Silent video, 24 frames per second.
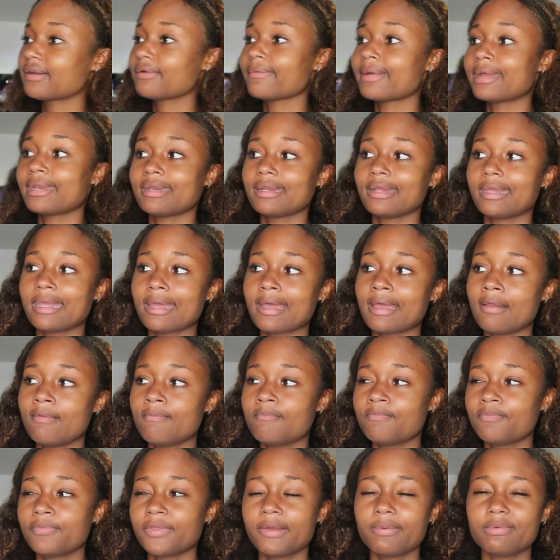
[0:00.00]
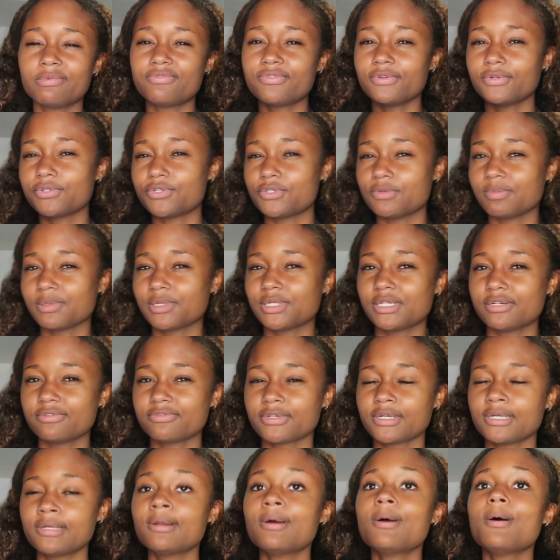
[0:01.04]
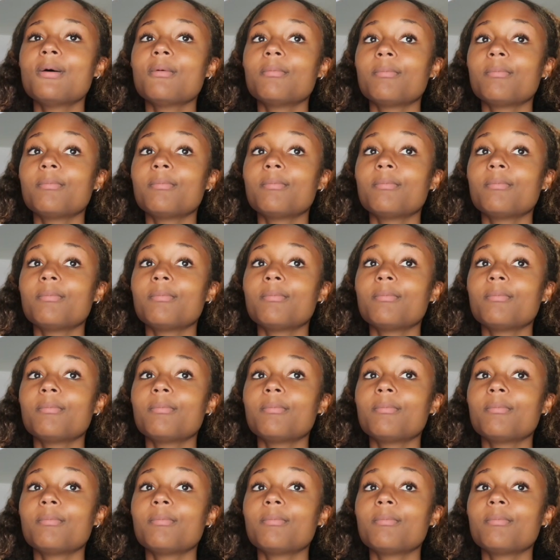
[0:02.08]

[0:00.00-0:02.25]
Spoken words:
I read it again, it would feel super different,